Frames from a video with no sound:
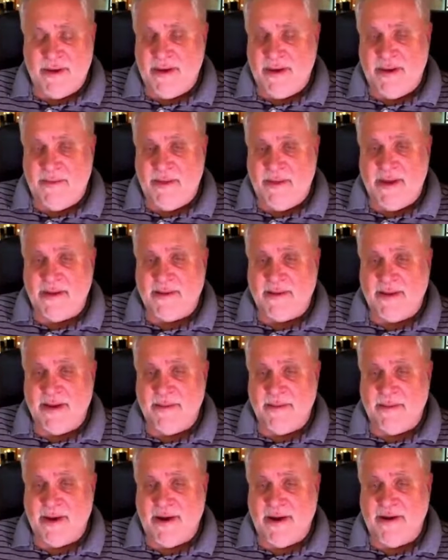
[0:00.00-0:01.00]
immediately a
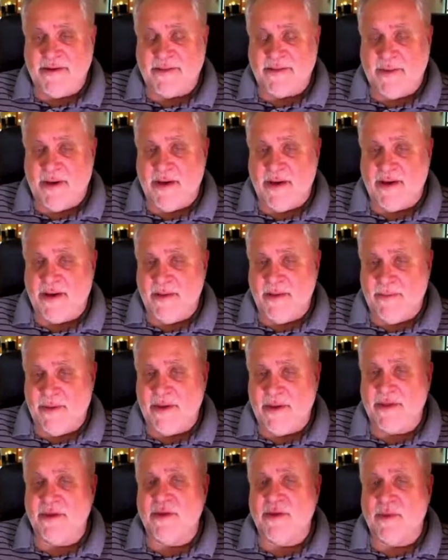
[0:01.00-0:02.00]
buyer's market,
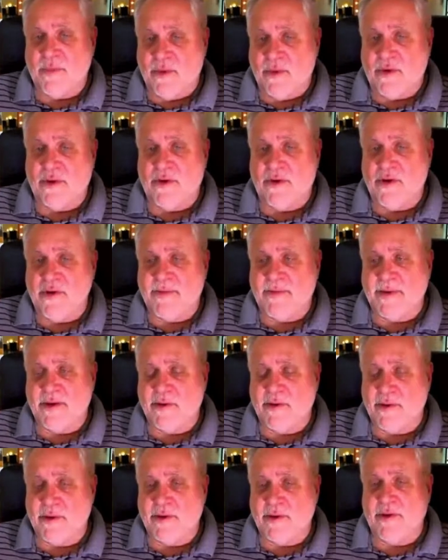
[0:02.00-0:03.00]
but more homes be
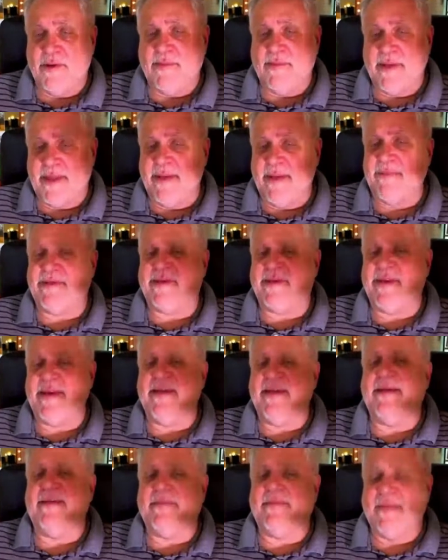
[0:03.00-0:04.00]
going on. But I'm
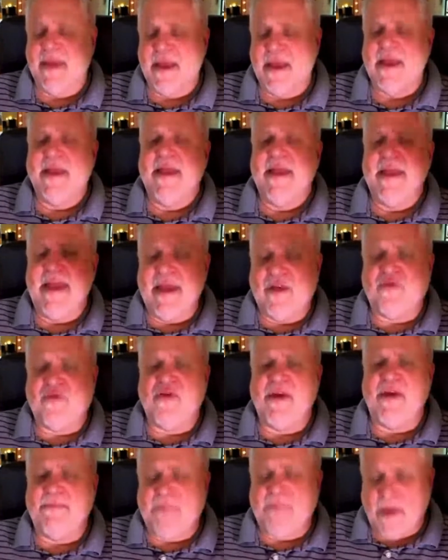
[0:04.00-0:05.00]
seeing it
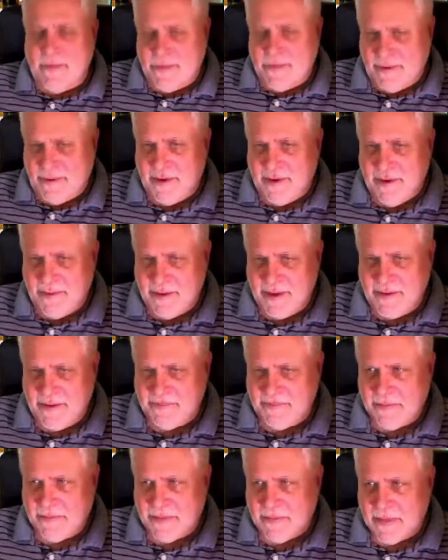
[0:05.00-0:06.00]
creep up a little bit.
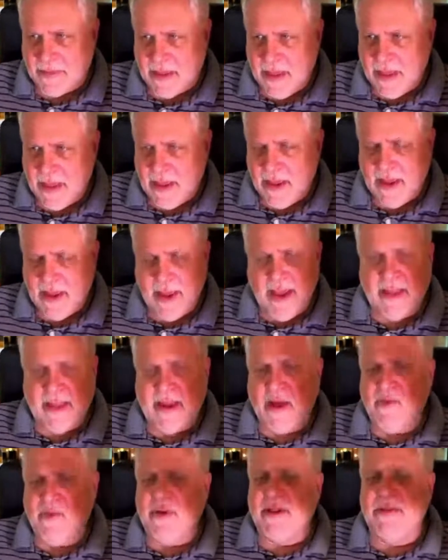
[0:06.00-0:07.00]
And I
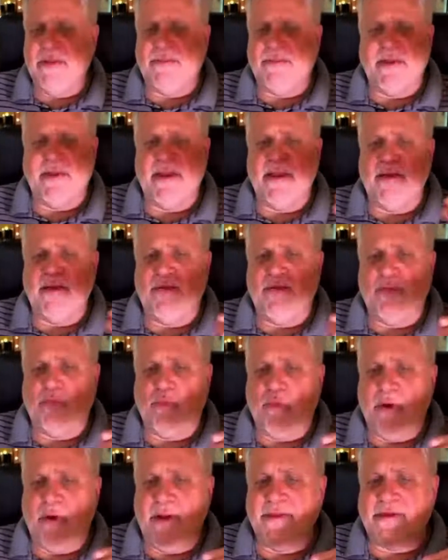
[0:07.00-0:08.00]
really believe
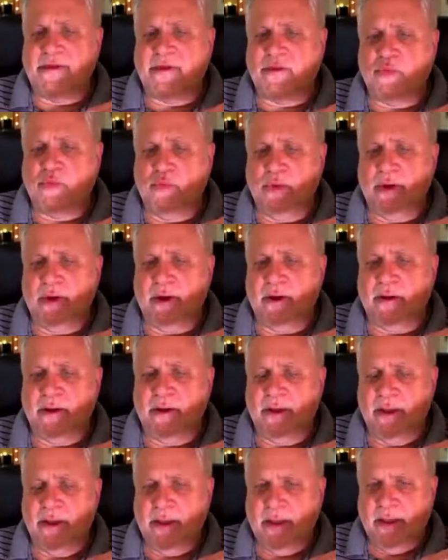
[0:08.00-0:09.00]
once we're
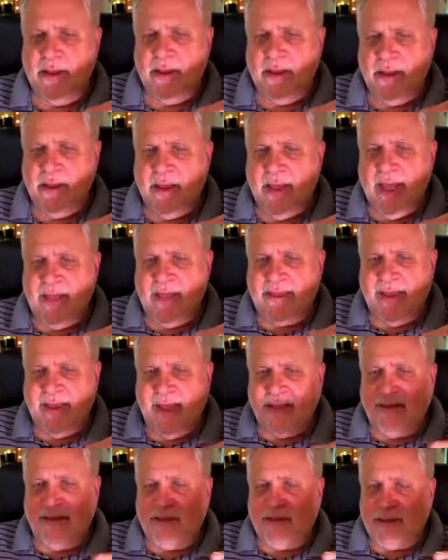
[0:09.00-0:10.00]
at the
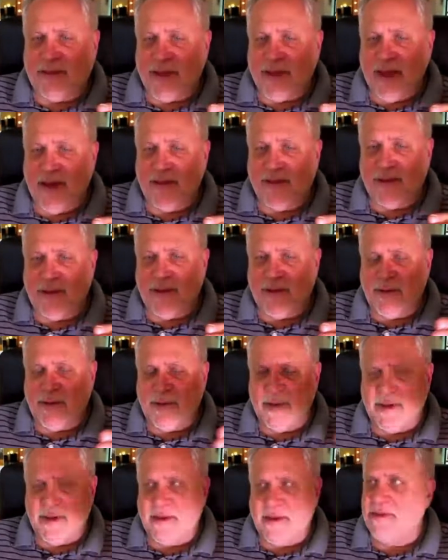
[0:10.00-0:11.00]
end of the
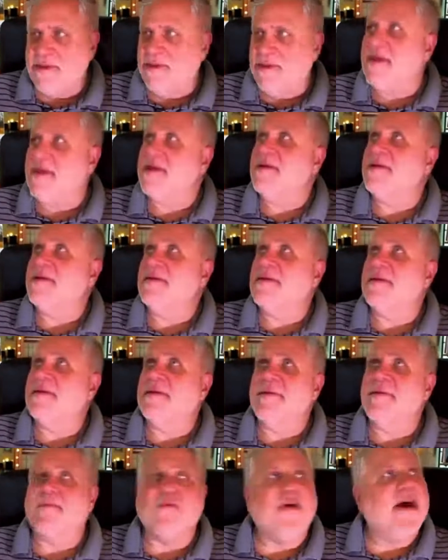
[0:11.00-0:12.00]
tunnel and the
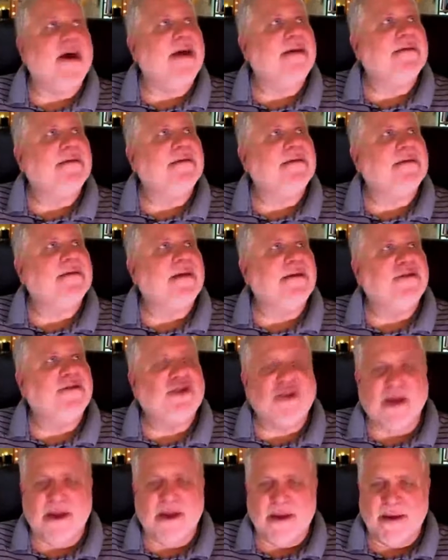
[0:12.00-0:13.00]
bright
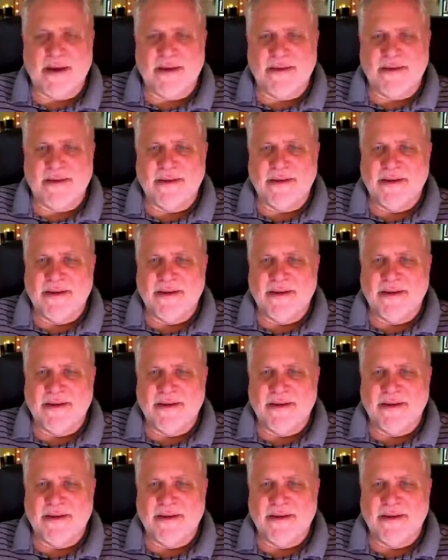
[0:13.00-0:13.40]
sunshine,